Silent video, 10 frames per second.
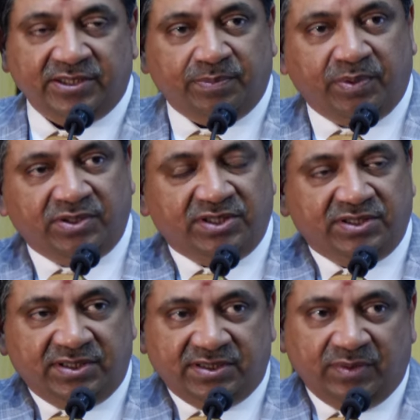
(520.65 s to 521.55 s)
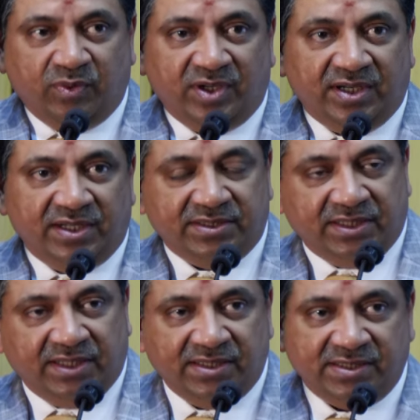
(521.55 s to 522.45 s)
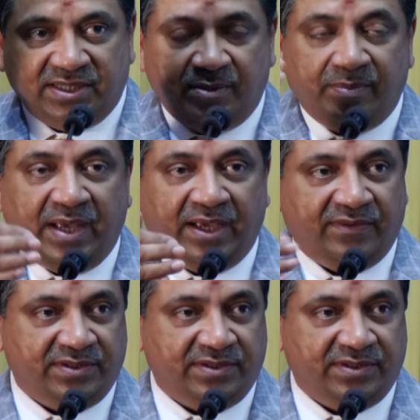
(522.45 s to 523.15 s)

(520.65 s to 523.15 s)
process it somewhere else, and then send back